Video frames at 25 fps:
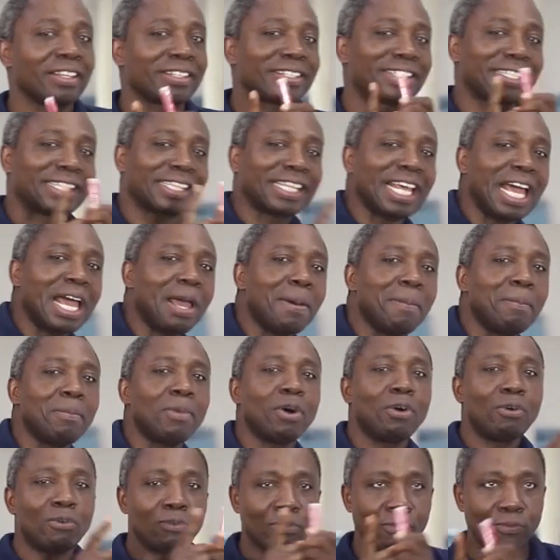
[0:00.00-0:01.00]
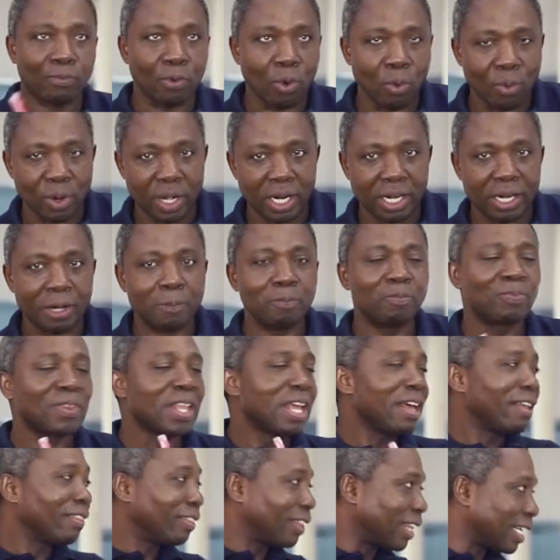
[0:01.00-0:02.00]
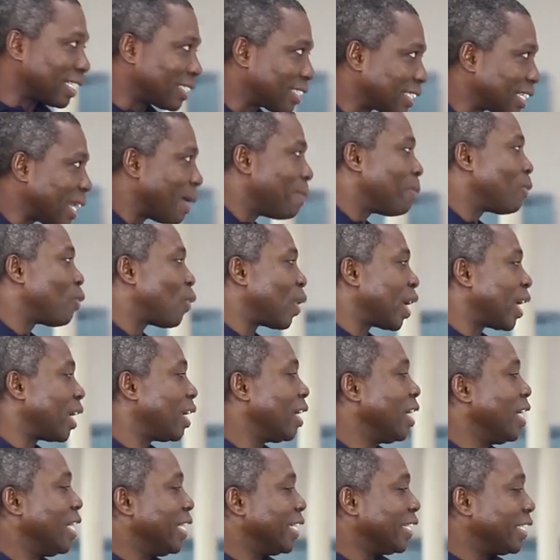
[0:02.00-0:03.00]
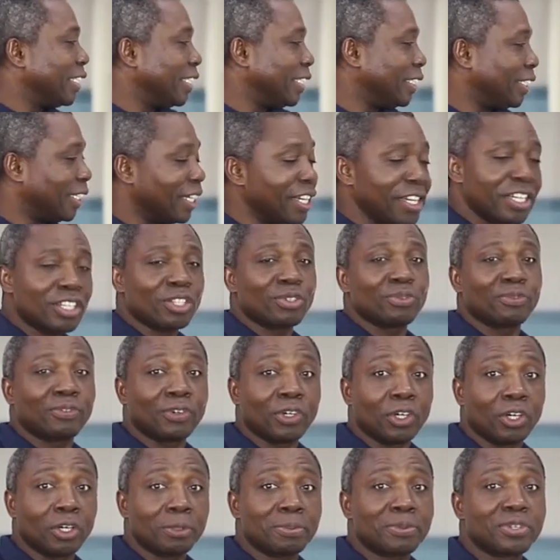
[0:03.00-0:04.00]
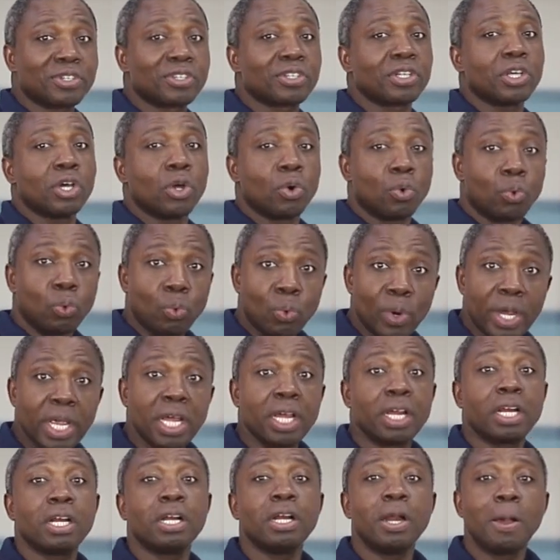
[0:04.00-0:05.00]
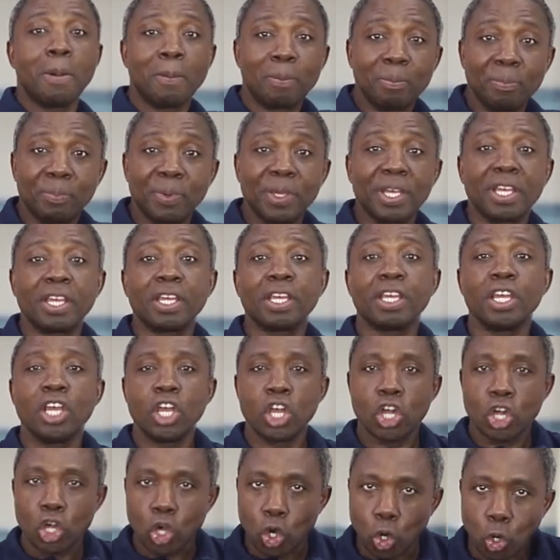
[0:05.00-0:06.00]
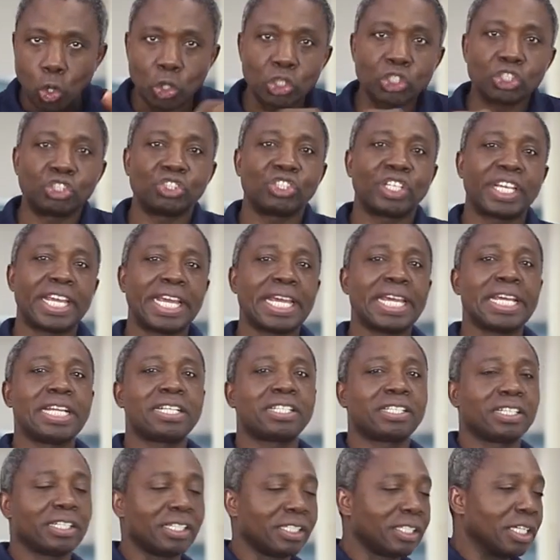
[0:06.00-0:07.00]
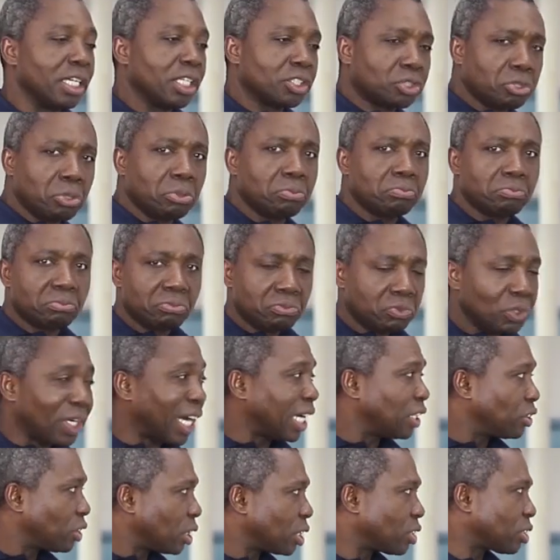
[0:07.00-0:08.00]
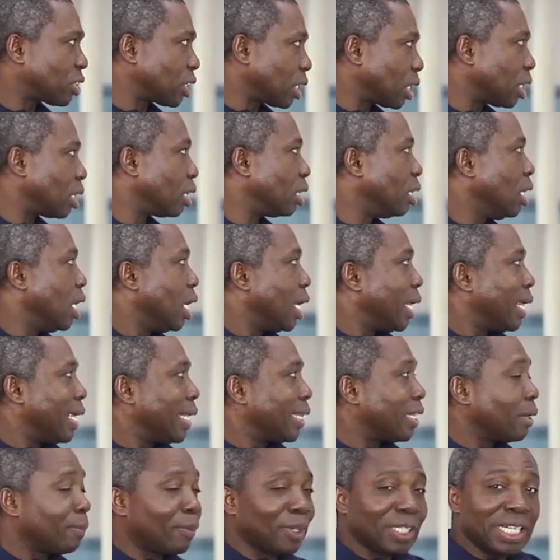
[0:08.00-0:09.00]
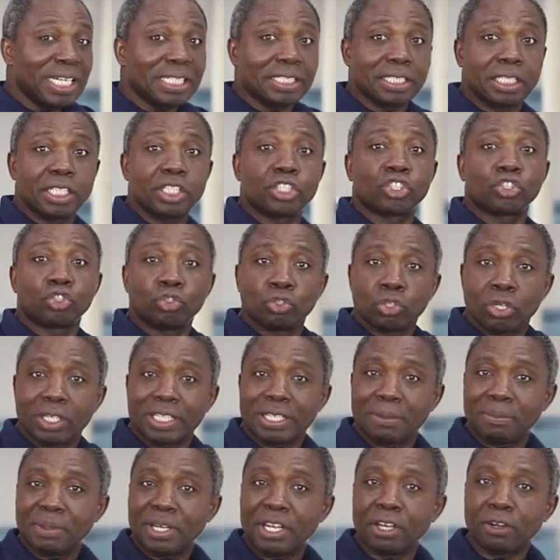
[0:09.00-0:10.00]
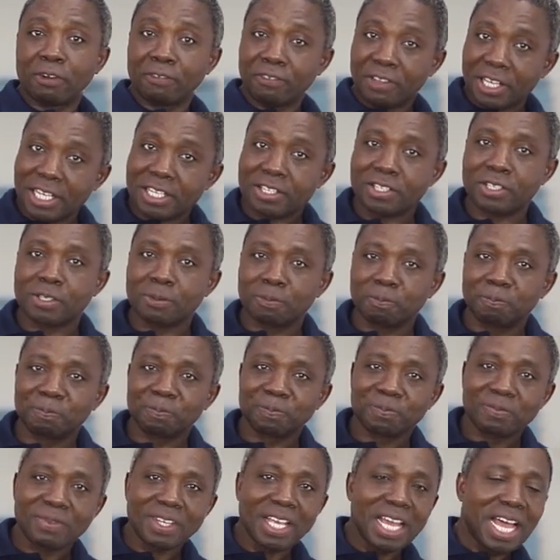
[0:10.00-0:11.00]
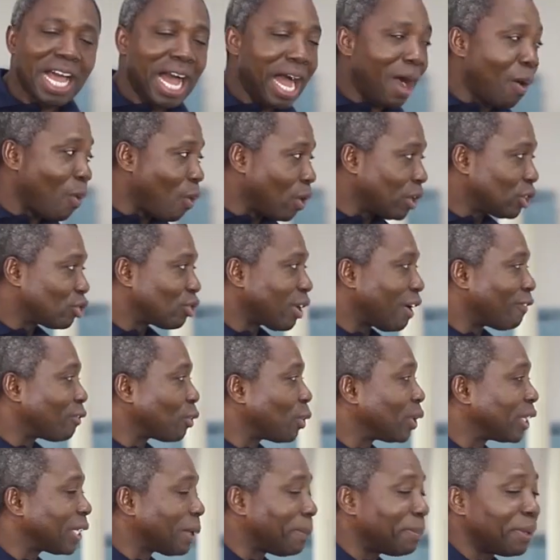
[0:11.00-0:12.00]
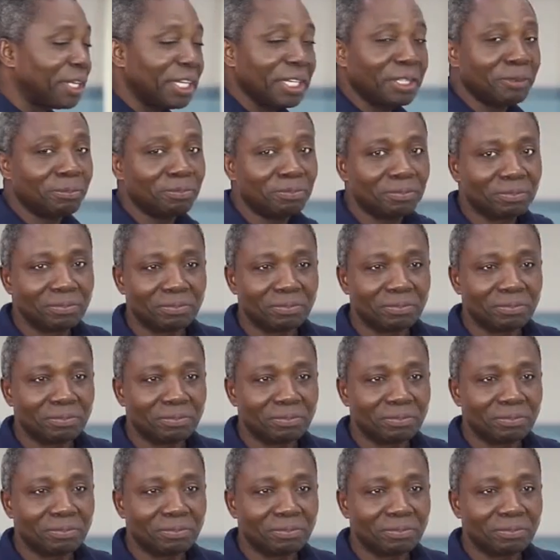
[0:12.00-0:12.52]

the stem vowel, the same way these verbs will be conjugated. So you can just, the important thing is you know the meaning of this, and once you have known the meaning,